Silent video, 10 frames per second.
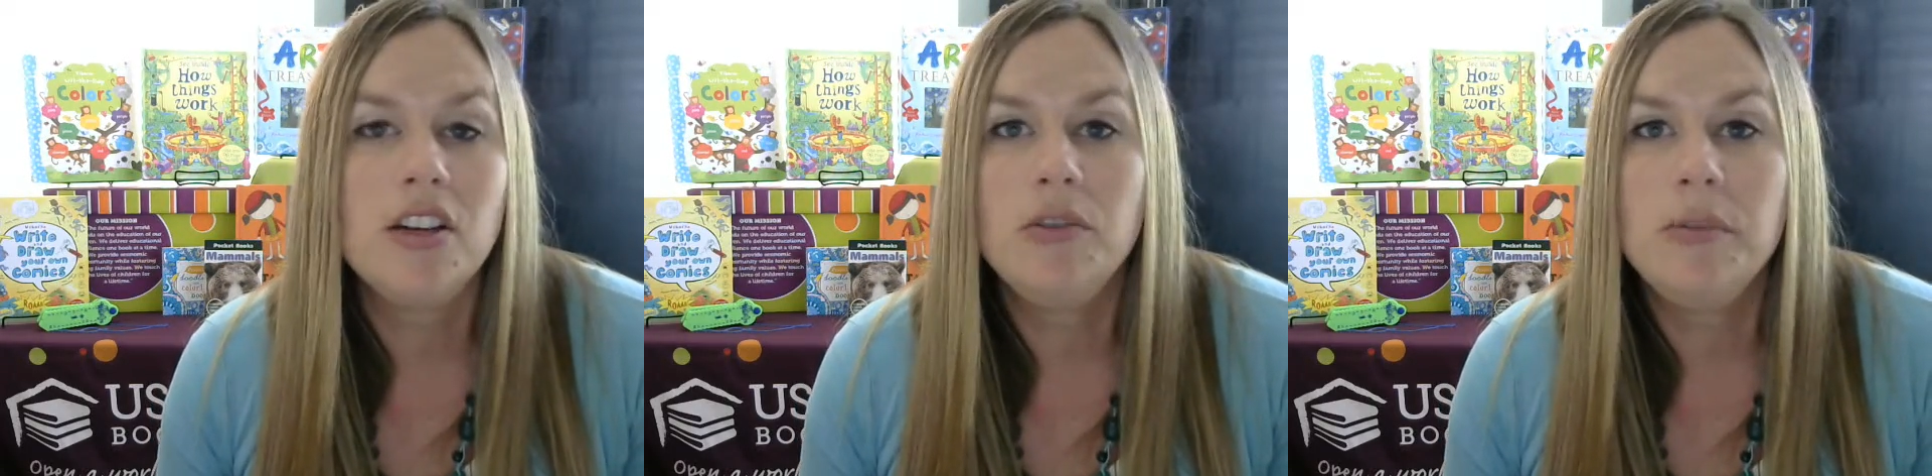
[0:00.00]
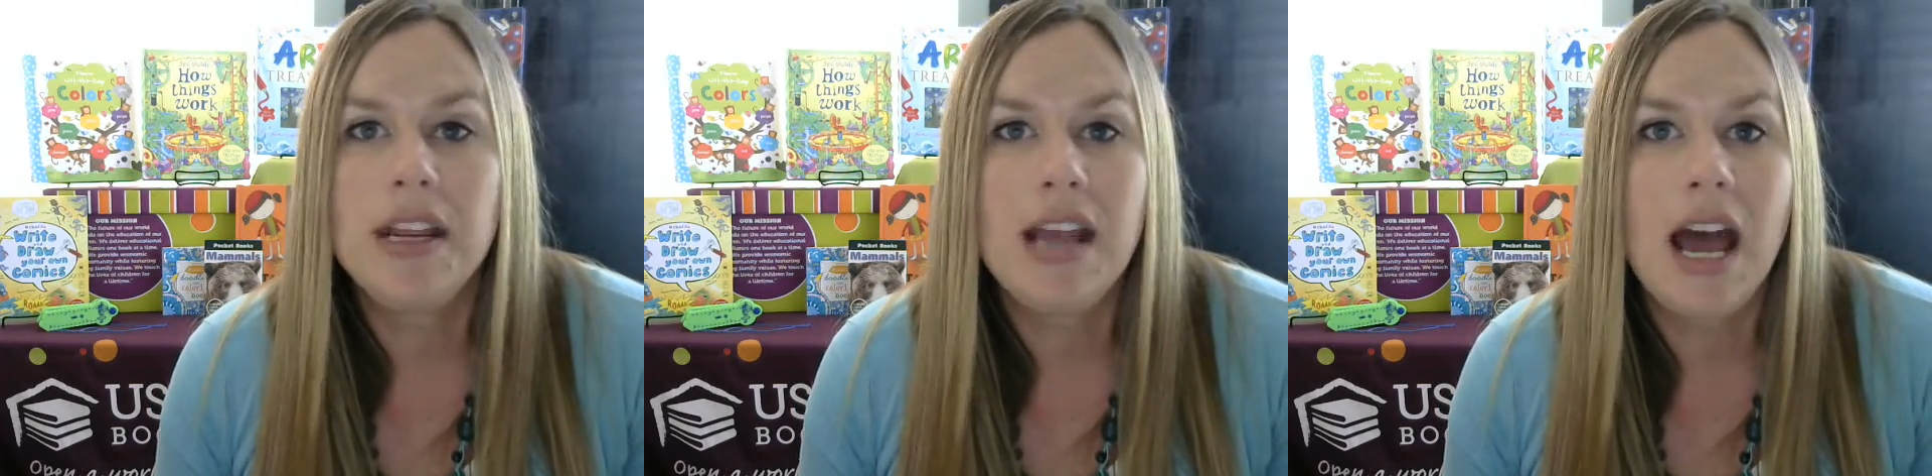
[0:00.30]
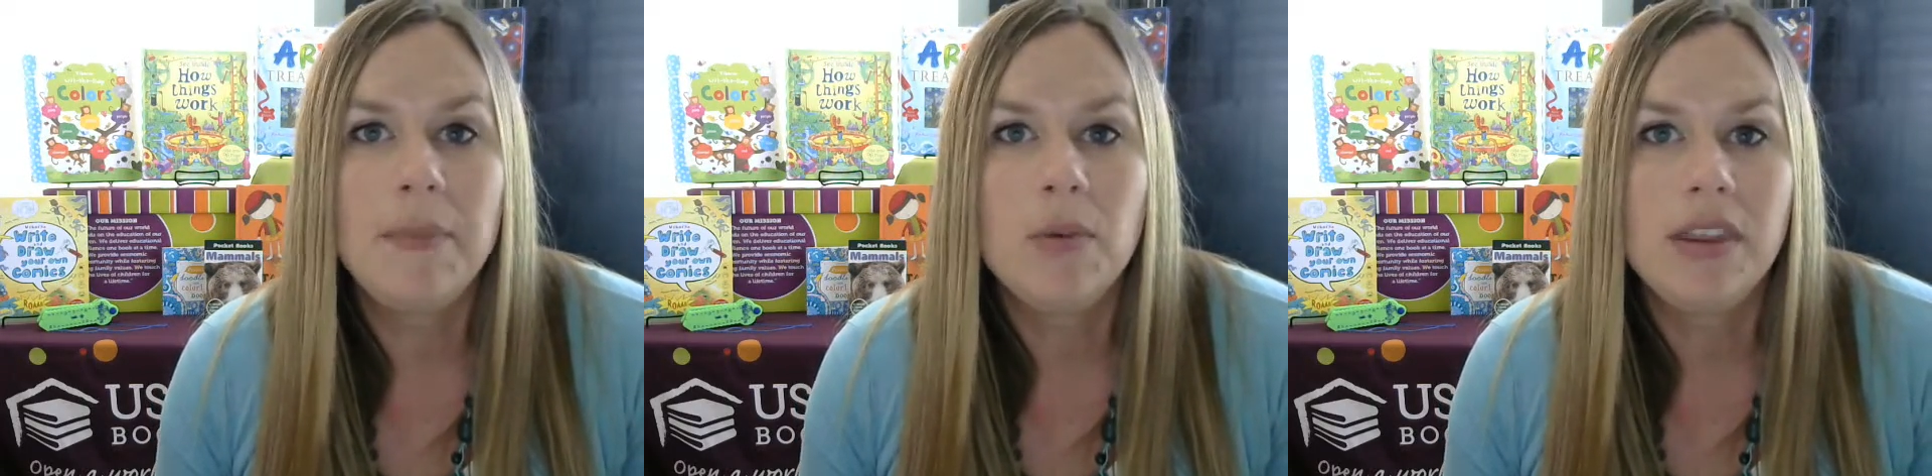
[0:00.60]
You'd be
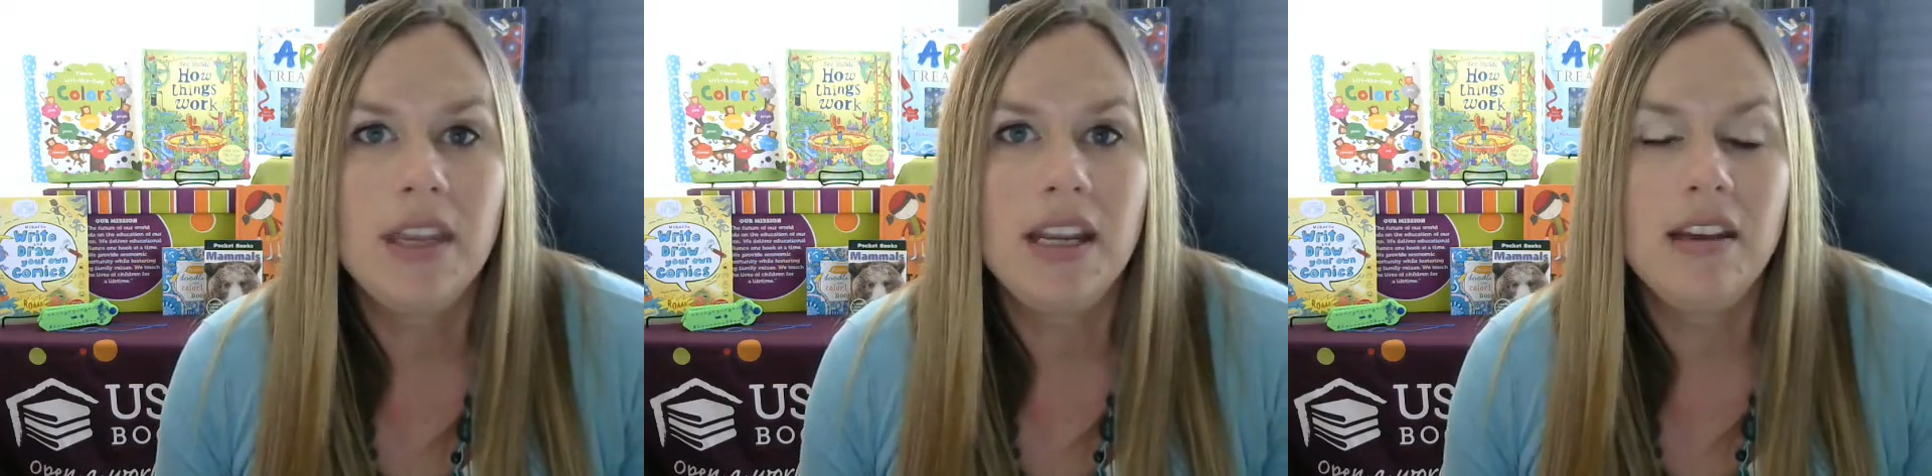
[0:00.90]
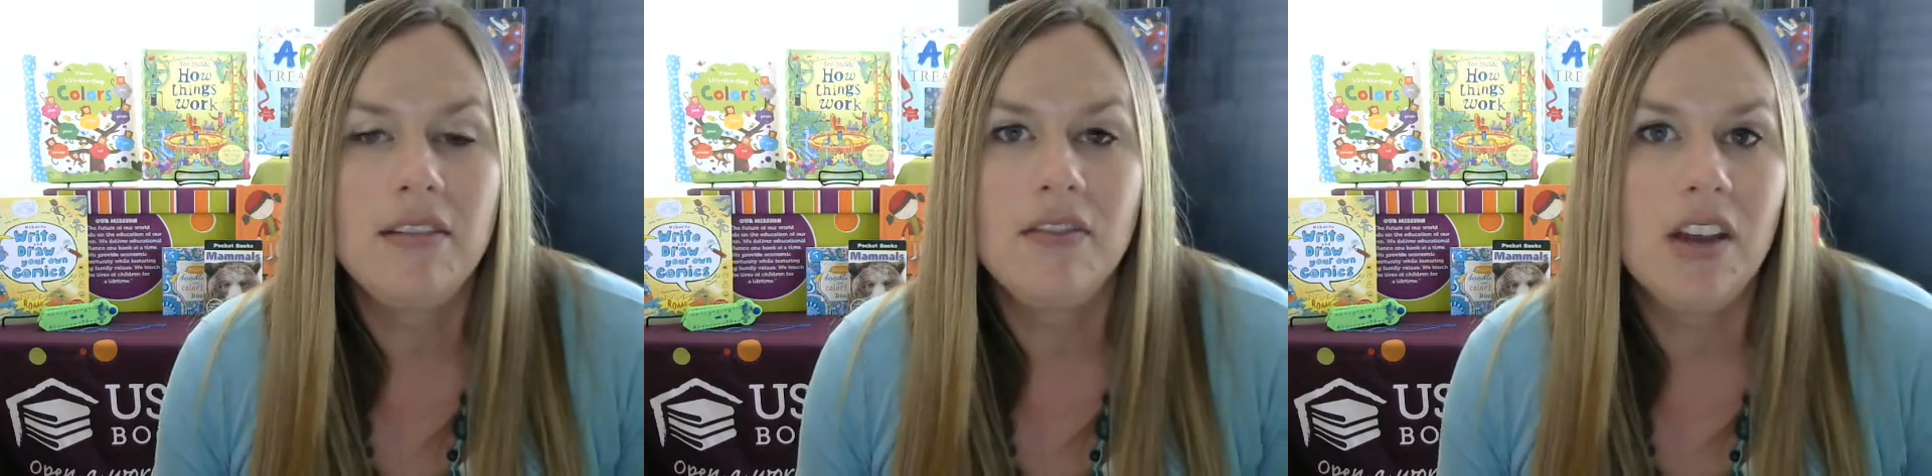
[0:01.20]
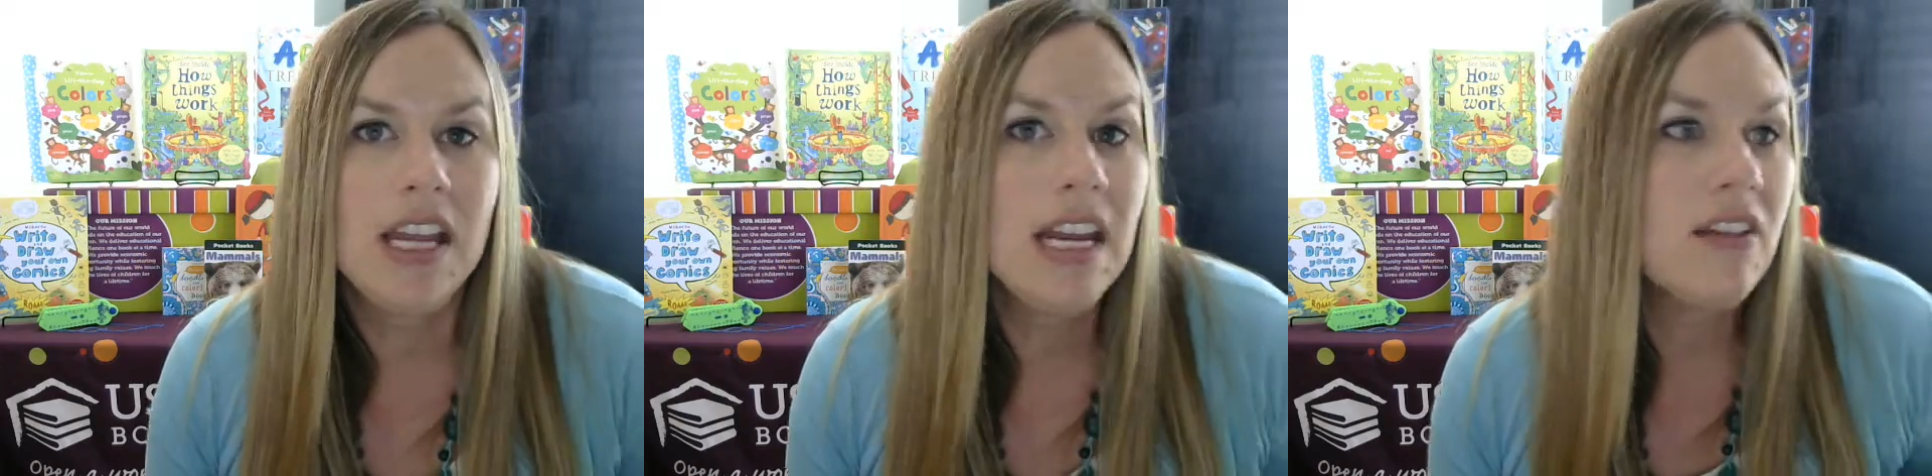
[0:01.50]
happy with any
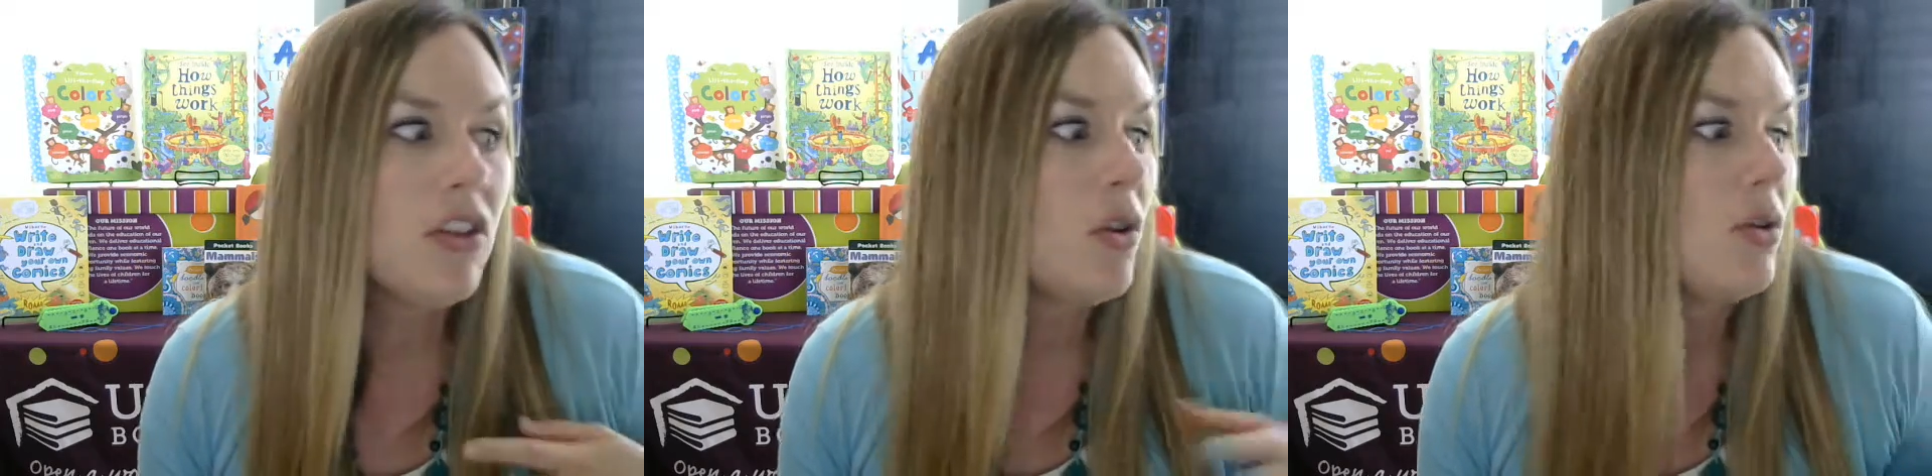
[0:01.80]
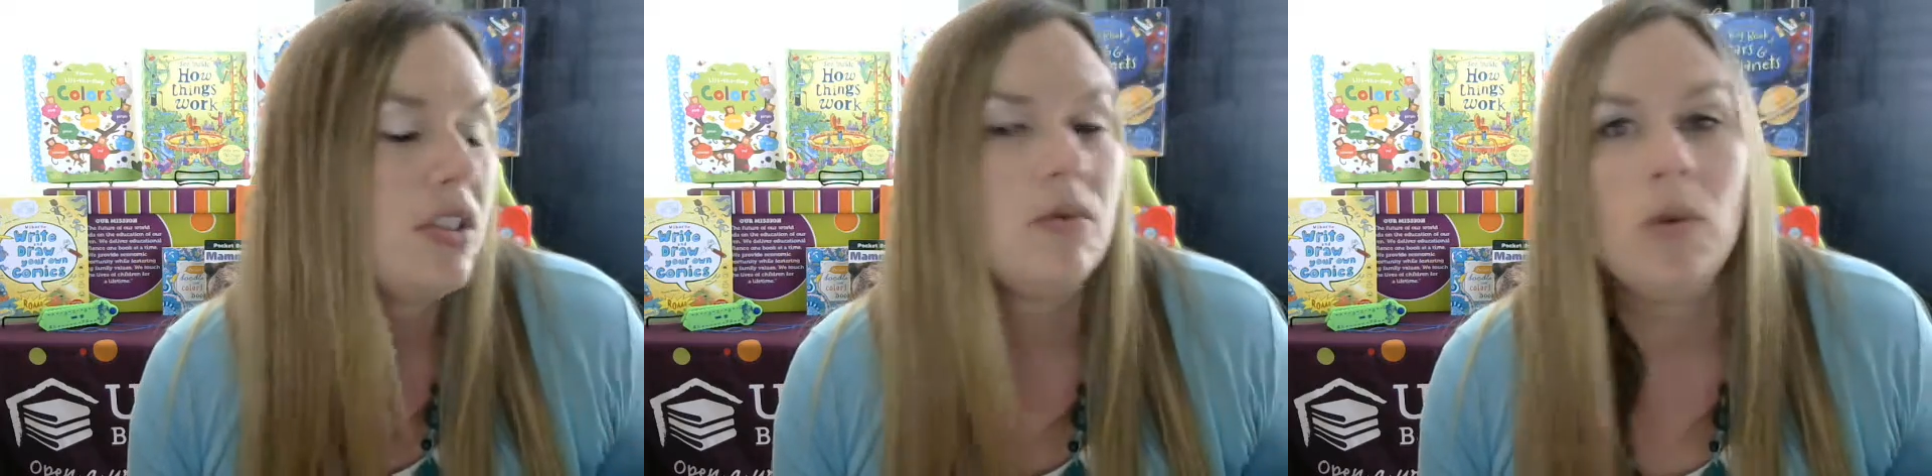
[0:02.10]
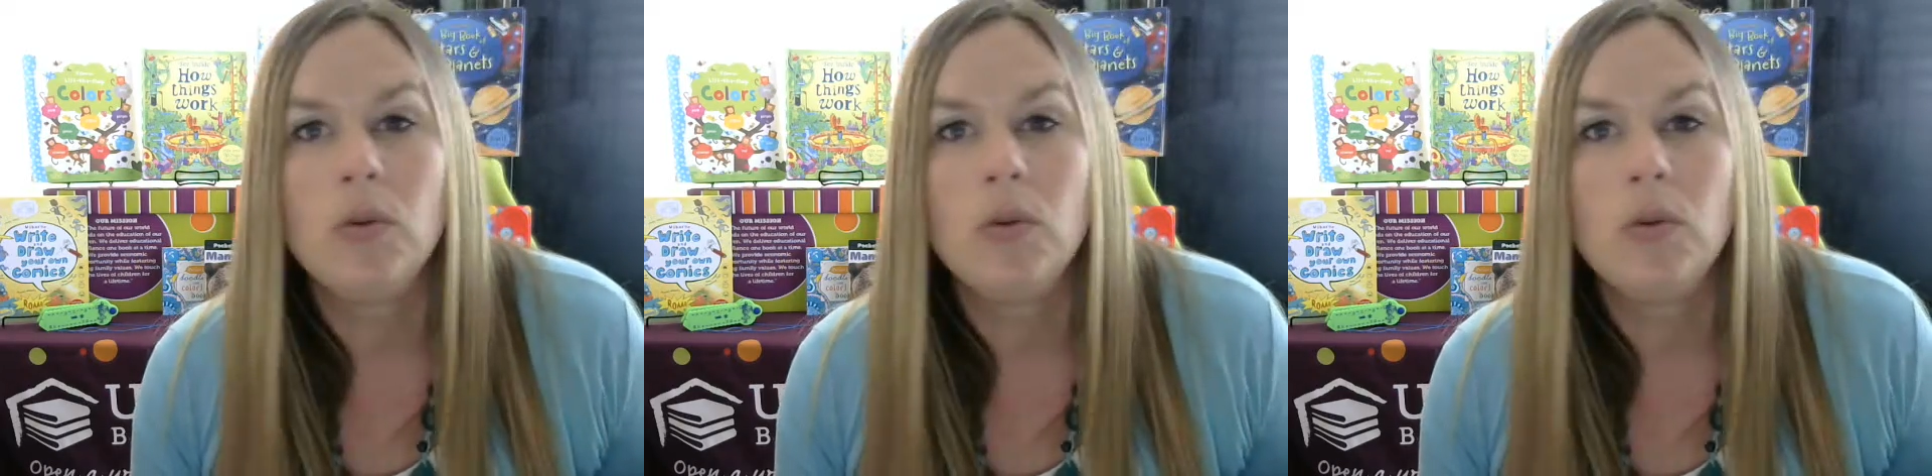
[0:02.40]
of those